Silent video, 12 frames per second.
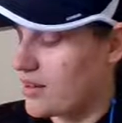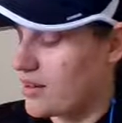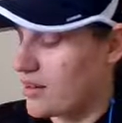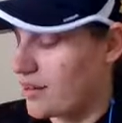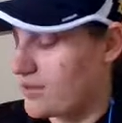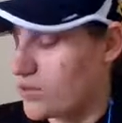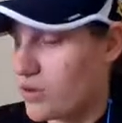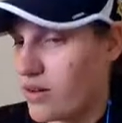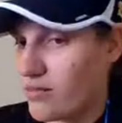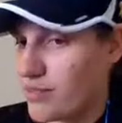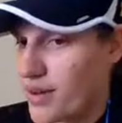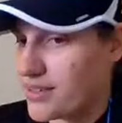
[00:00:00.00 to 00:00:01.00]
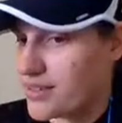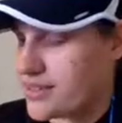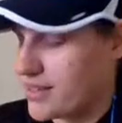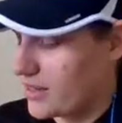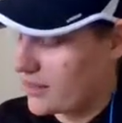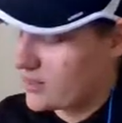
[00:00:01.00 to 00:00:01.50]
Negative 12
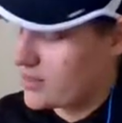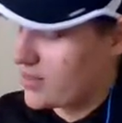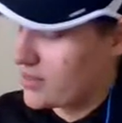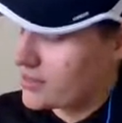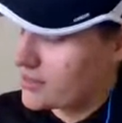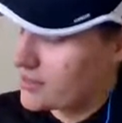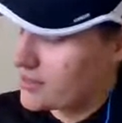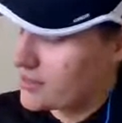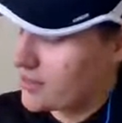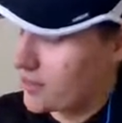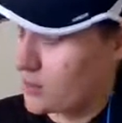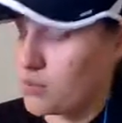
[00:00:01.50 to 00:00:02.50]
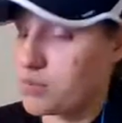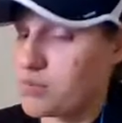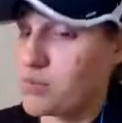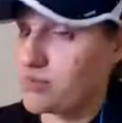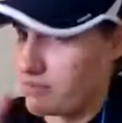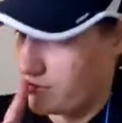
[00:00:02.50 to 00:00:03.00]
minus negative 6, or
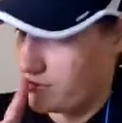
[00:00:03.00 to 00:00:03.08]
oops,